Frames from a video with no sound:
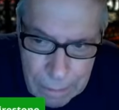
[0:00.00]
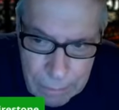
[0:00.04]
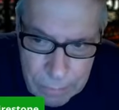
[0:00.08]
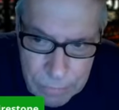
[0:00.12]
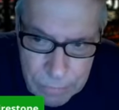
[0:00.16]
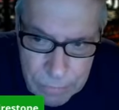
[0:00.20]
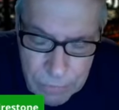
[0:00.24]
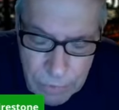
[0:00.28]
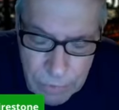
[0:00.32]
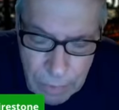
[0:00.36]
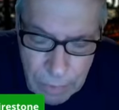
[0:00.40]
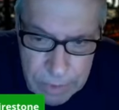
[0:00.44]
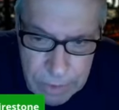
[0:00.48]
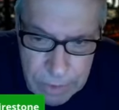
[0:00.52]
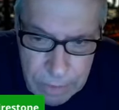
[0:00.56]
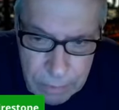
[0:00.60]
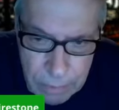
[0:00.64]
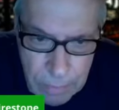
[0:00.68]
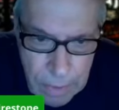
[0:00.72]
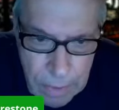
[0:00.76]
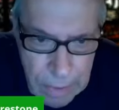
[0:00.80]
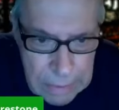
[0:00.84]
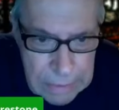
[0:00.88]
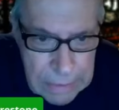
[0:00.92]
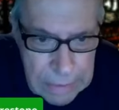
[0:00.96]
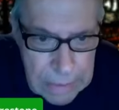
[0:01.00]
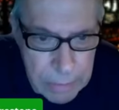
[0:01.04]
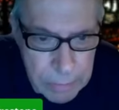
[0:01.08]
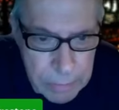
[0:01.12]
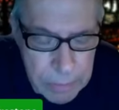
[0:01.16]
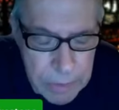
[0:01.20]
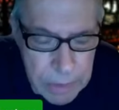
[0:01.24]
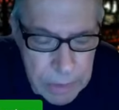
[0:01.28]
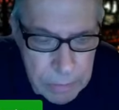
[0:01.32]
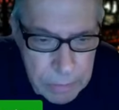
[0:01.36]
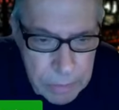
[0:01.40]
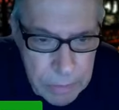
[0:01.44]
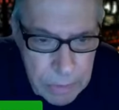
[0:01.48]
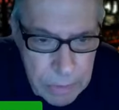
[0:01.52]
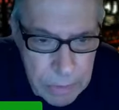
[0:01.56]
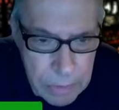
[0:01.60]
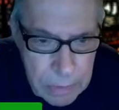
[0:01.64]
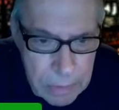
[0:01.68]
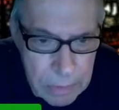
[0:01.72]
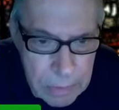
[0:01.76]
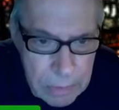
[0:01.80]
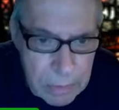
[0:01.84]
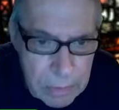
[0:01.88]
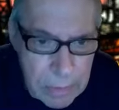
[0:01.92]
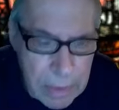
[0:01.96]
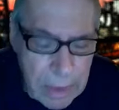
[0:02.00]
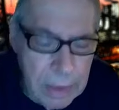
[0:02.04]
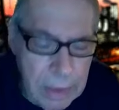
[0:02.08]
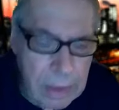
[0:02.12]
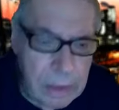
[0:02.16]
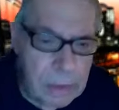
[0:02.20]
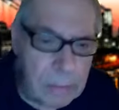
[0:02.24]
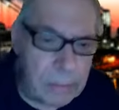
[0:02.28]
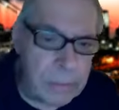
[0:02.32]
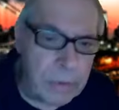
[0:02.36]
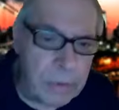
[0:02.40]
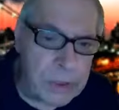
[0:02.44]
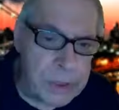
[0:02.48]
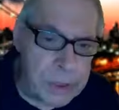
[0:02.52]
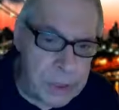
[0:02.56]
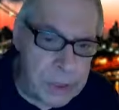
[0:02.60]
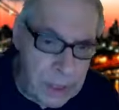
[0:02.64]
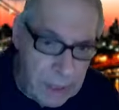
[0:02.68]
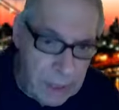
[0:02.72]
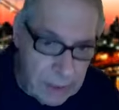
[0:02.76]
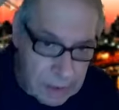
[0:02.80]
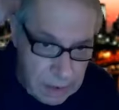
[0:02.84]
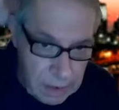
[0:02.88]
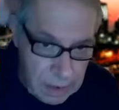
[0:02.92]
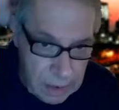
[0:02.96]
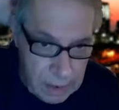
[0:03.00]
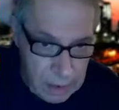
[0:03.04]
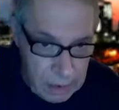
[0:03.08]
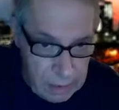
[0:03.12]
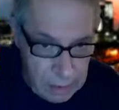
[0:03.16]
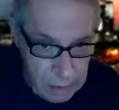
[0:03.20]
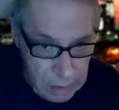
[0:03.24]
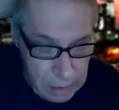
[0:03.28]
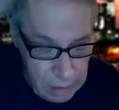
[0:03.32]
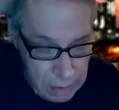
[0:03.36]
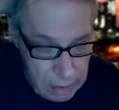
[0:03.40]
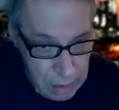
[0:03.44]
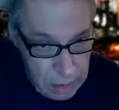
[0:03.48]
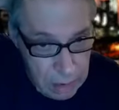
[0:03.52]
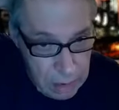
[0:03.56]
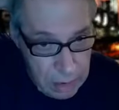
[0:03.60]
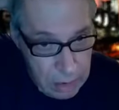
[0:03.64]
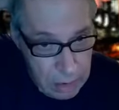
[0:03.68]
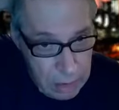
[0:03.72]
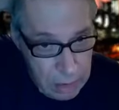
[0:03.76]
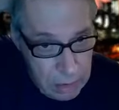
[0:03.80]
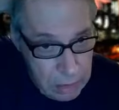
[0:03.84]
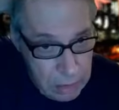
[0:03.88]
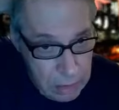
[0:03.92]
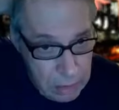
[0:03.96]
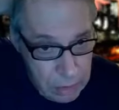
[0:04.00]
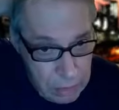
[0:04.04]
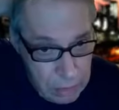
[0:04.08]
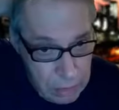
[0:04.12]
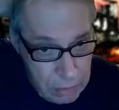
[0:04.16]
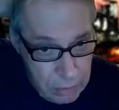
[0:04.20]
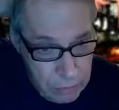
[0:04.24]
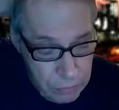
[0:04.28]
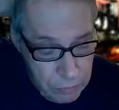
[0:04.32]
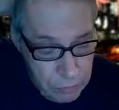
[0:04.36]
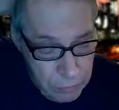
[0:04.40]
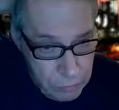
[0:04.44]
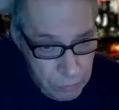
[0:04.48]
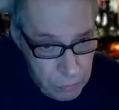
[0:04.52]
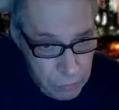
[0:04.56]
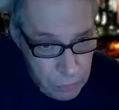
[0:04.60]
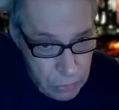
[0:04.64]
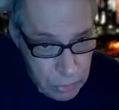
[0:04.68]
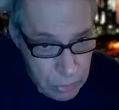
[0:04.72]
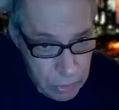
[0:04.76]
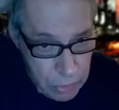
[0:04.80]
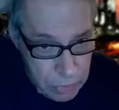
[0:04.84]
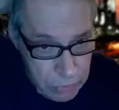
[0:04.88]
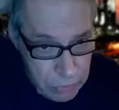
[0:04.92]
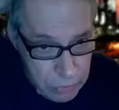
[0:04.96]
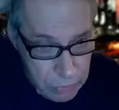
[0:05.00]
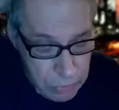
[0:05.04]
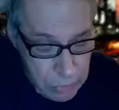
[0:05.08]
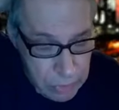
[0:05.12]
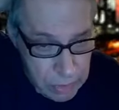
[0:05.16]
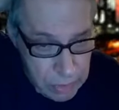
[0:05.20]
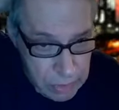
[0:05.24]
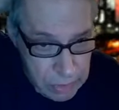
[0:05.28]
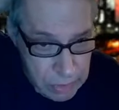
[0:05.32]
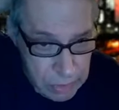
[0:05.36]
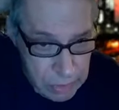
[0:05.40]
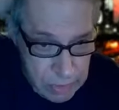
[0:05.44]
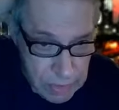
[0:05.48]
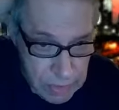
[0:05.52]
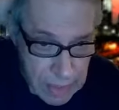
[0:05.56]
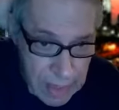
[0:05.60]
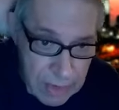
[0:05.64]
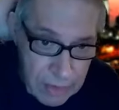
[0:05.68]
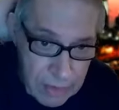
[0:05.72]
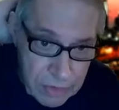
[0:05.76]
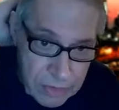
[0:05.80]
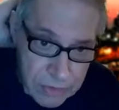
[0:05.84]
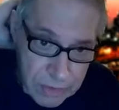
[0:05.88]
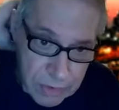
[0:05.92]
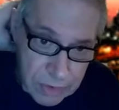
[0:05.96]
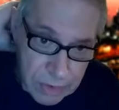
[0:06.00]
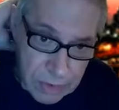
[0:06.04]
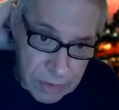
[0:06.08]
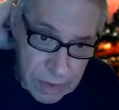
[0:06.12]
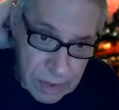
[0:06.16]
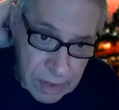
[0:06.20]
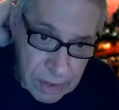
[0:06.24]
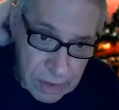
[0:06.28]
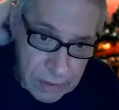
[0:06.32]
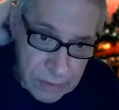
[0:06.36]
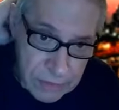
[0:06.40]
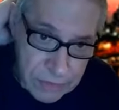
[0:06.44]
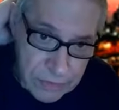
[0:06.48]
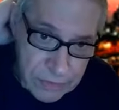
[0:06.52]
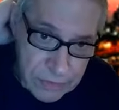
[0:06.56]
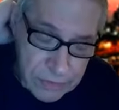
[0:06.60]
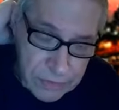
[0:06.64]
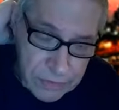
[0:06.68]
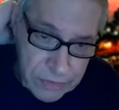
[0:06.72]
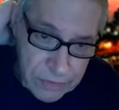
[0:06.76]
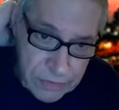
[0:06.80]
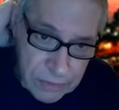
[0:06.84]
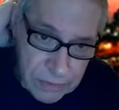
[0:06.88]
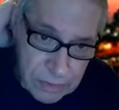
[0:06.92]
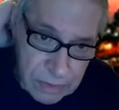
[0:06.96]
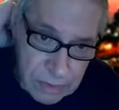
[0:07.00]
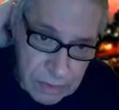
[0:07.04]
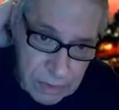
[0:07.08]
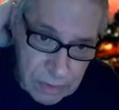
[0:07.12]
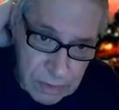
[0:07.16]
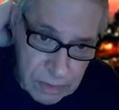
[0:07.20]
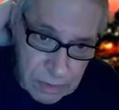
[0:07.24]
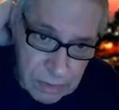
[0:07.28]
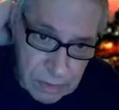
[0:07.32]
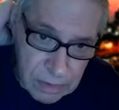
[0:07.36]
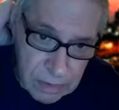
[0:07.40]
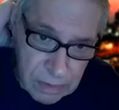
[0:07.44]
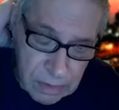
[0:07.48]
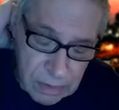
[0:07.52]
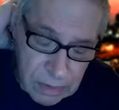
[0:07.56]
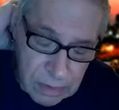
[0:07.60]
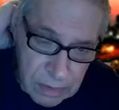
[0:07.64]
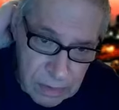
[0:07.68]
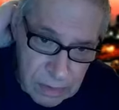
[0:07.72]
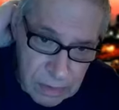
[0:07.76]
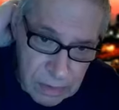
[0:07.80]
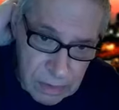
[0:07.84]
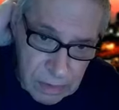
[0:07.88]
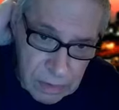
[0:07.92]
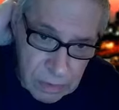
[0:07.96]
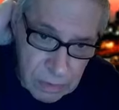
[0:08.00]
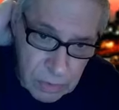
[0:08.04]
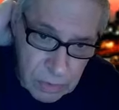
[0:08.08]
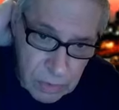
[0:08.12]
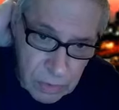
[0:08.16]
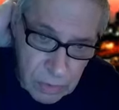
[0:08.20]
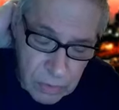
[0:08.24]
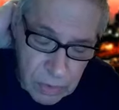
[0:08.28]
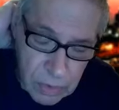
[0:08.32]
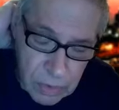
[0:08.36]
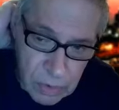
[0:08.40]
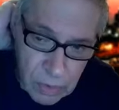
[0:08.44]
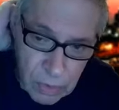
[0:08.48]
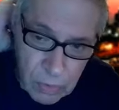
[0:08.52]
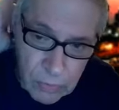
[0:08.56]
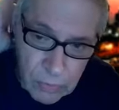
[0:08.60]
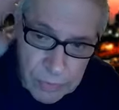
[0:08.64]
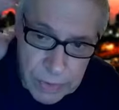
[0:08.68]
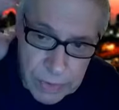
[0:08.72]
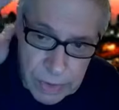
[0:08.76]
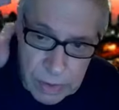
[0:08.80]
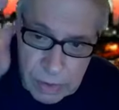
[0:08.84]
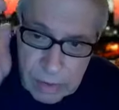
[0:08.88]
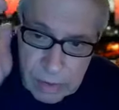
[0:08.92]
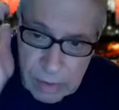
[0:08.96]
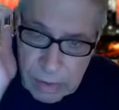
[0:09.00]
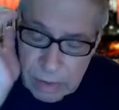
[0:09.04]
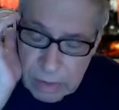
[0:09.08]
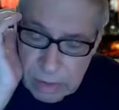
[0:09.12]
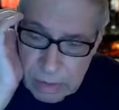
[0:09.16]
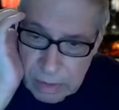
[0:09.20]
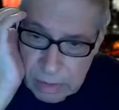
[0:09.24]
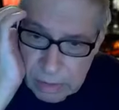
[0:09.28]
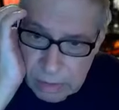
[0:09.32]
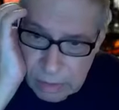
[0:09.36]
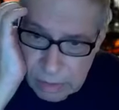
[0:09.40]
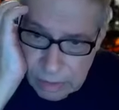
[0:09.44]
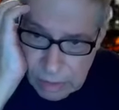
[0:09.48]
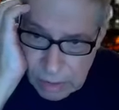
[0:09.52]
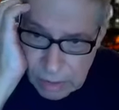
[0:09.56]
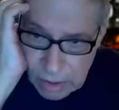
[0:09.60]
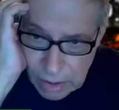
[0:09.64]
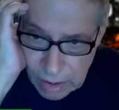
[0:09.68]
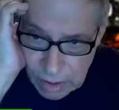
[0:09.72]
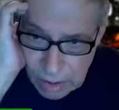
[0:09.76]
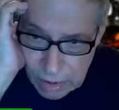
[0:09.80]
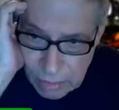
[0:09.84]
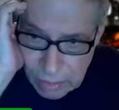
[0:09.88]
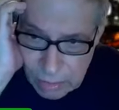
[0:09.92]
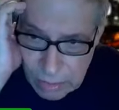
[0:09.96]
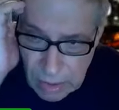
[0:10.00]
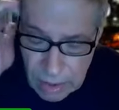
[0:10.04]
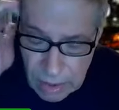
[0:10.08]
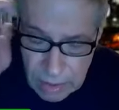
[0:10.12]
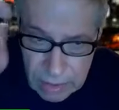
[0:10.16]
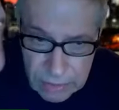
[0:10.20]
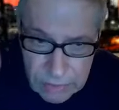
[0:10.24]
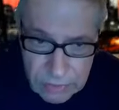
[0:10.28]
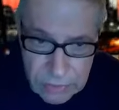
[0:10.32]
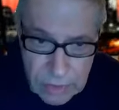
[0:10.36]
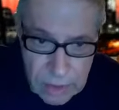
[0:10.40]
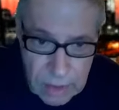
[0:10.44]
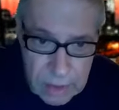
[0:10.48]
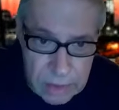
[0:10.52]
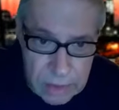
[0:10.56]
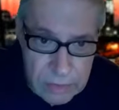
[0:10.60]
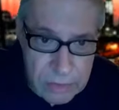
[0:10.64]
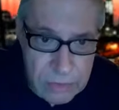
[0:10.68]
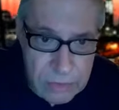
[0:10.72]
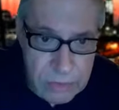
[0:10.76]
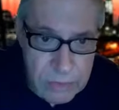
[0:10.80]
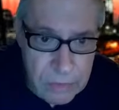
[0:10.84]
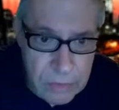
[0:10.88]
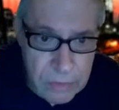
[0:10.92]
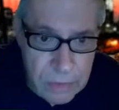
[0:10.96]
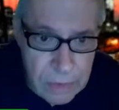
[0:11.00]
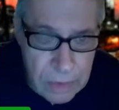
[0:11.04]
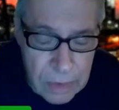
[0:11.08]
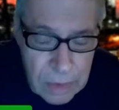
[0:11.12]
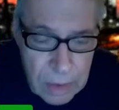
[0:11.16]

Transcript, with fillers: some of the modeling people are projecting 400,000 deaths due to COVID in the United States